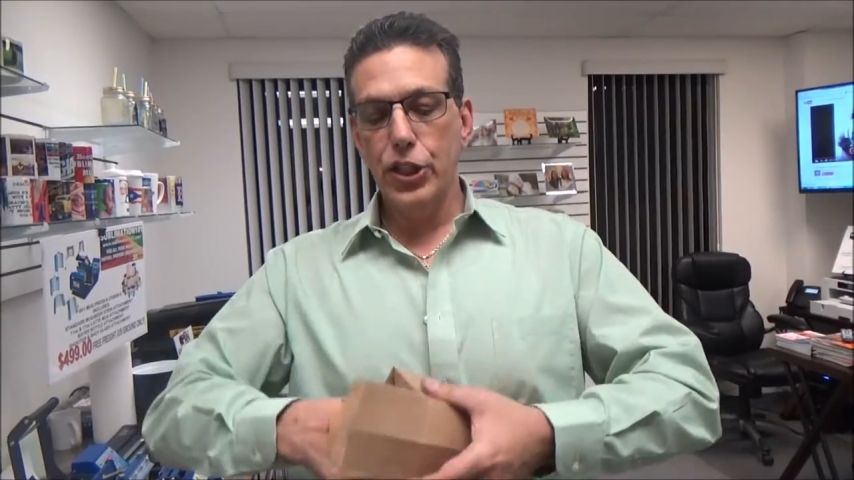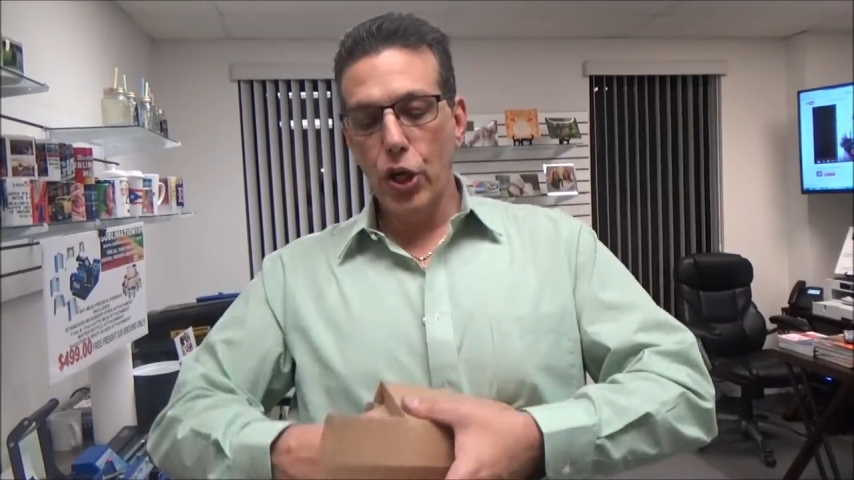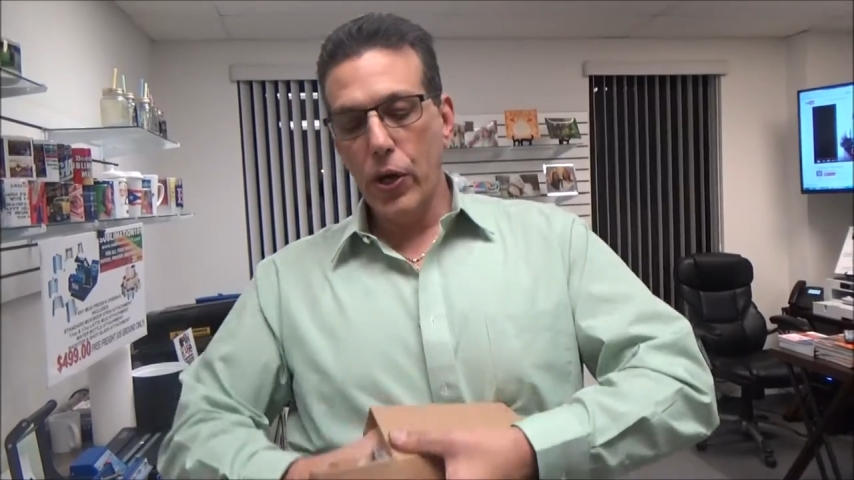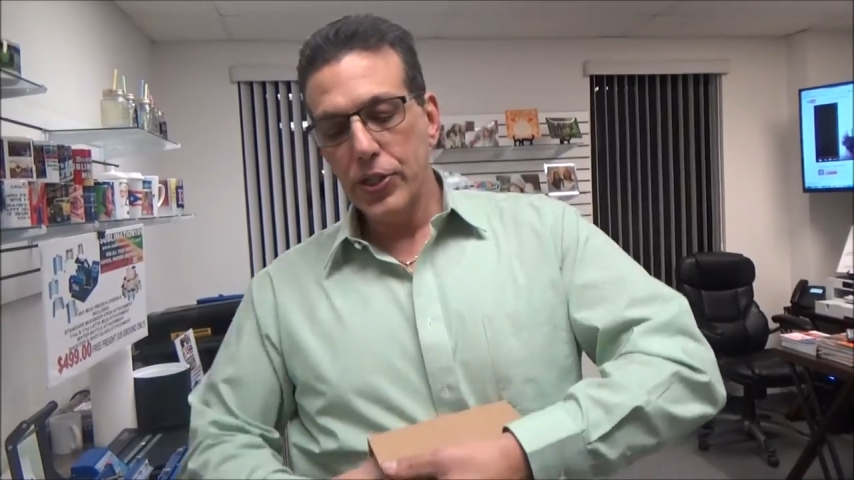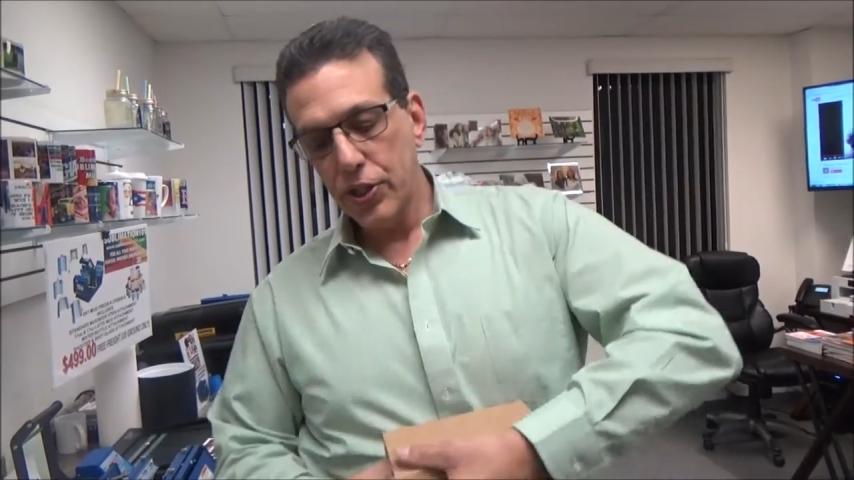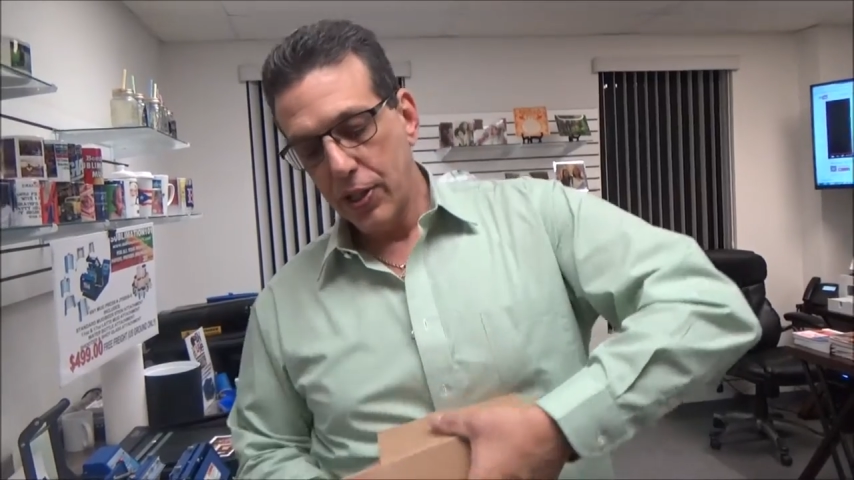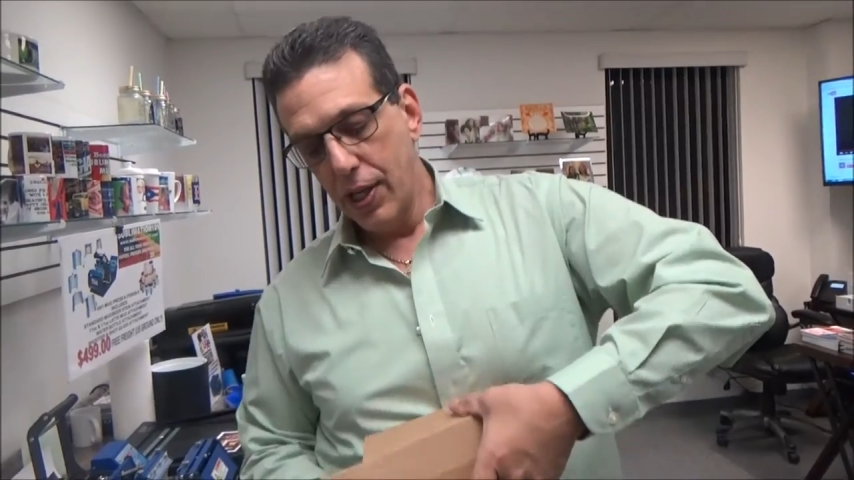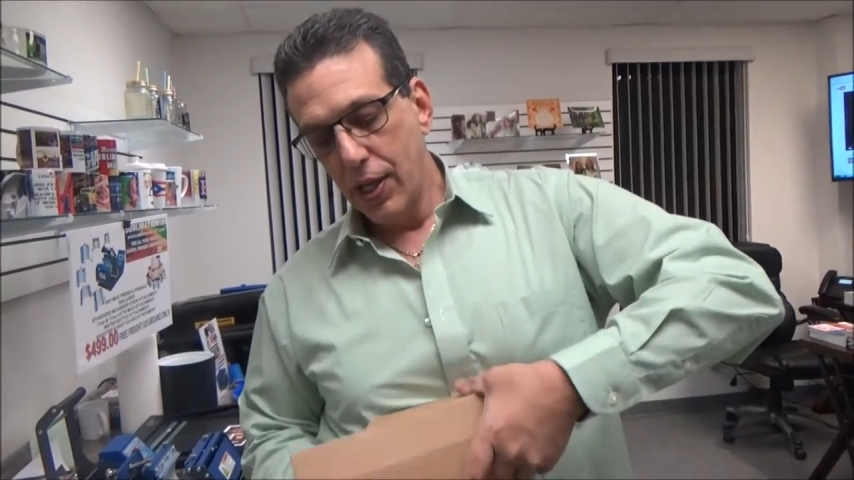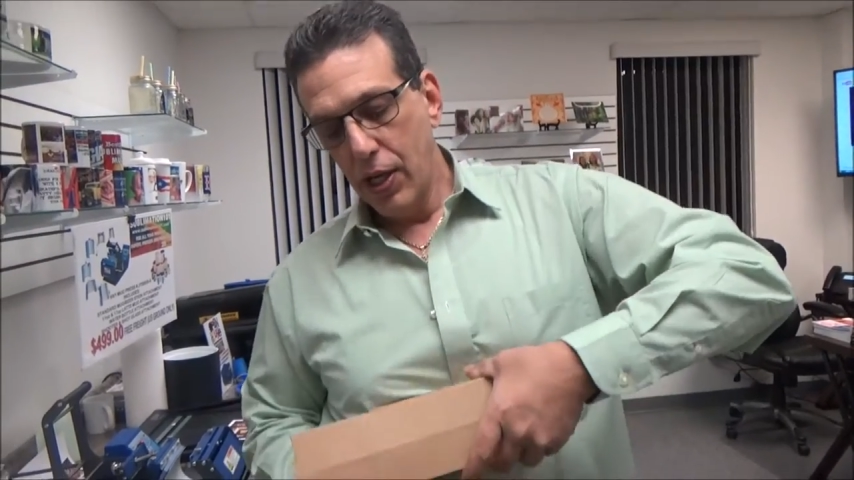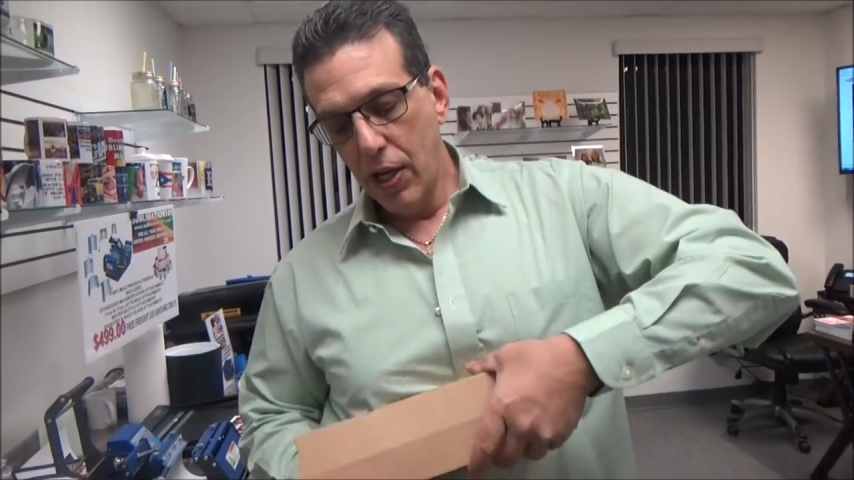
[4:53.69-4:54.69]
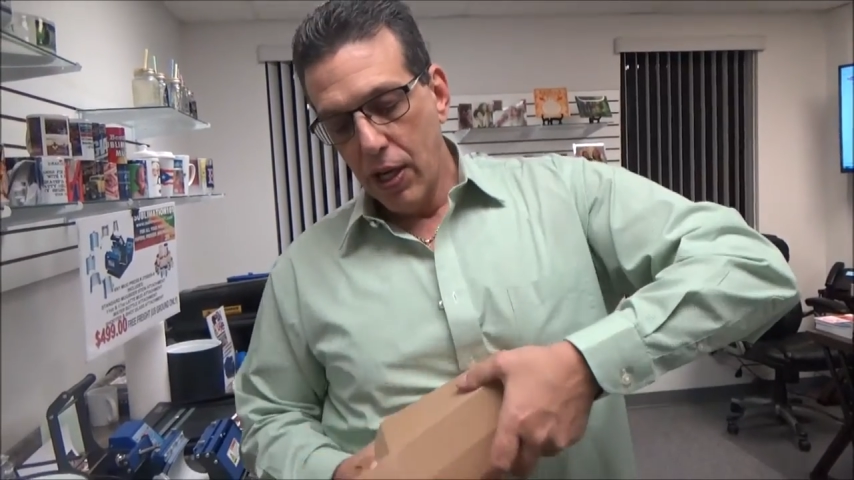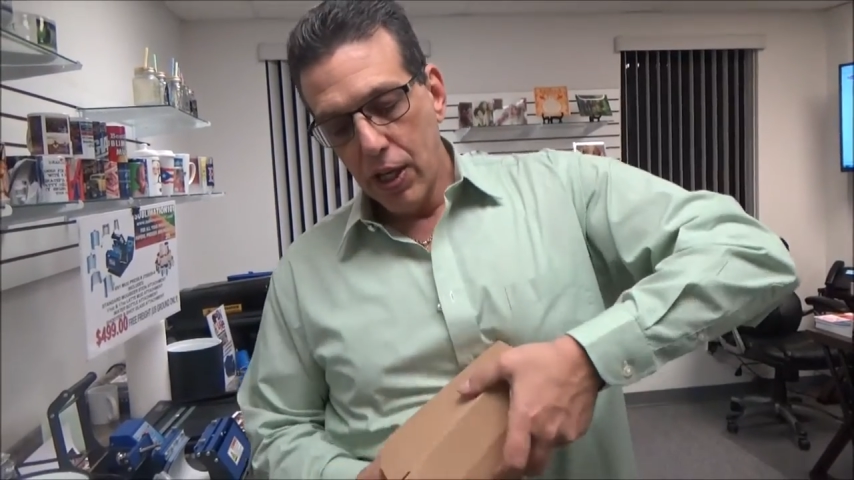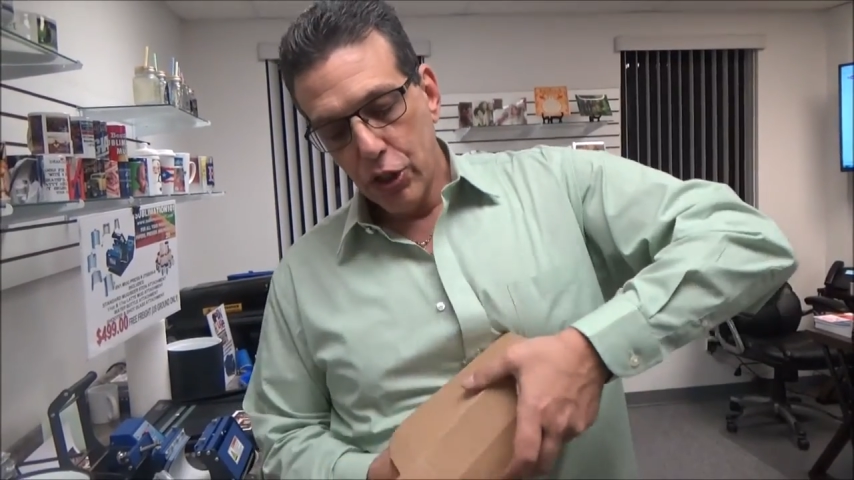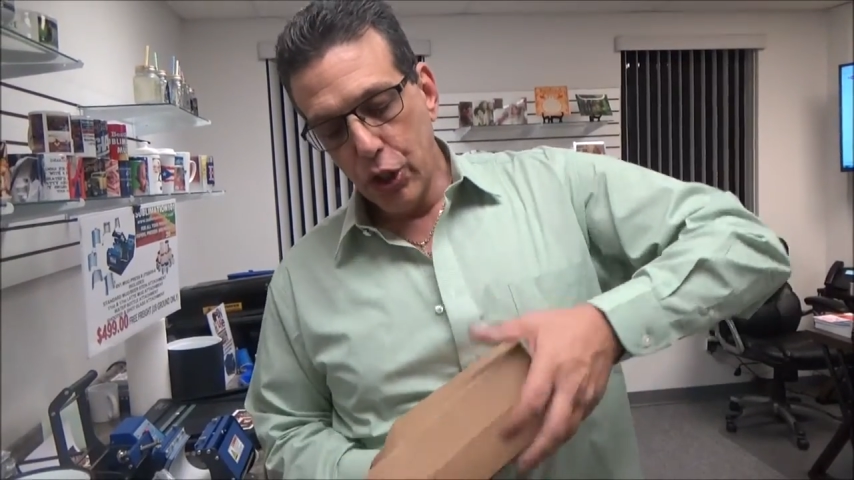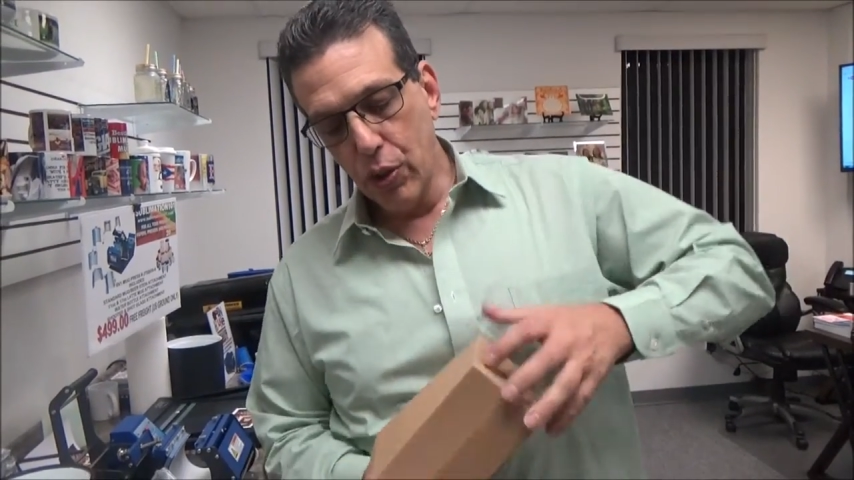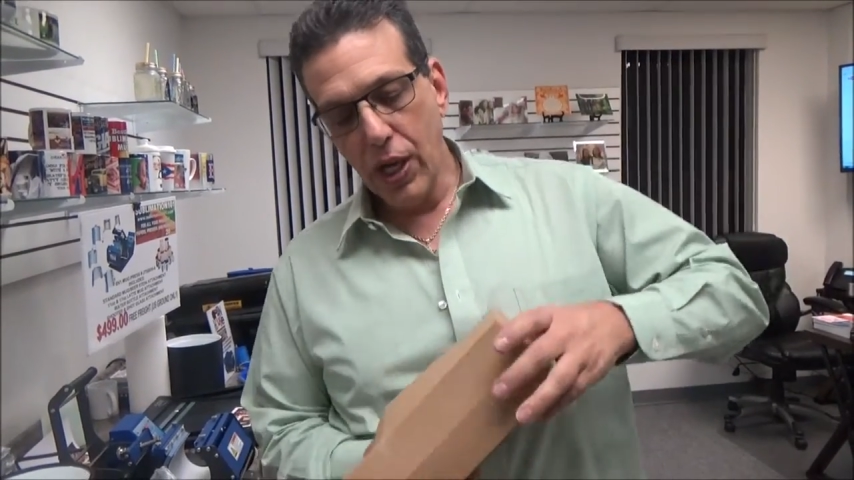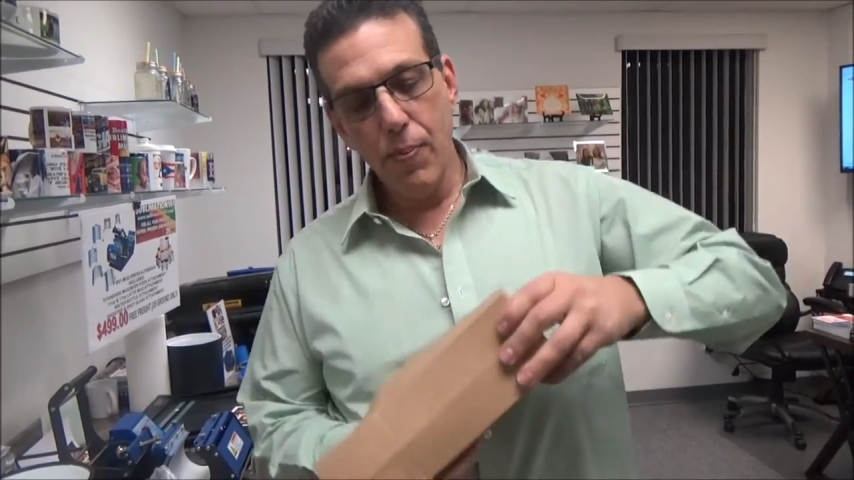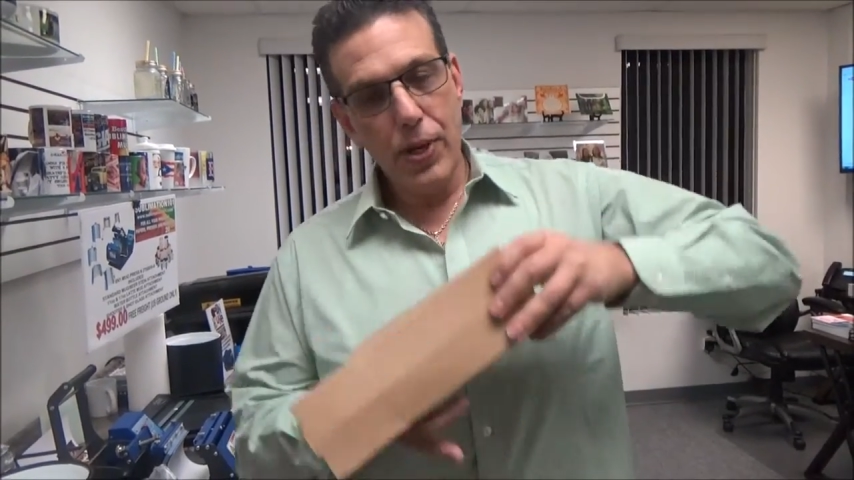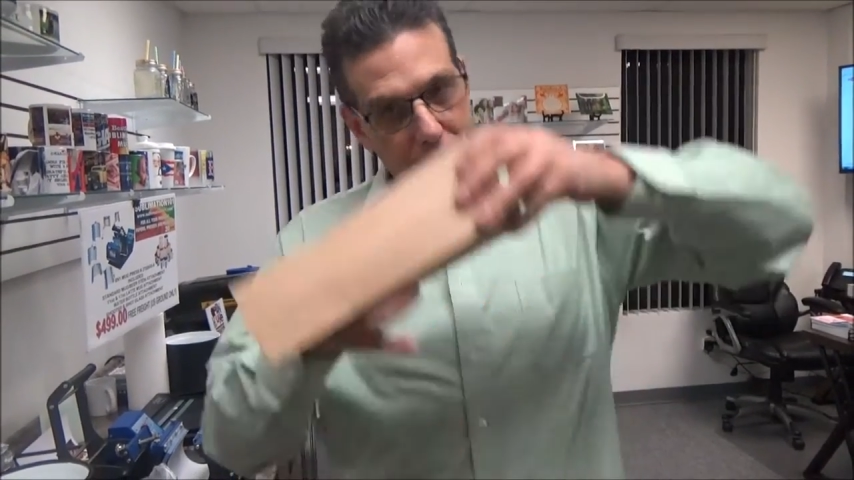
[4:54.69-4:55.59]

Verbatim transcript: jars do come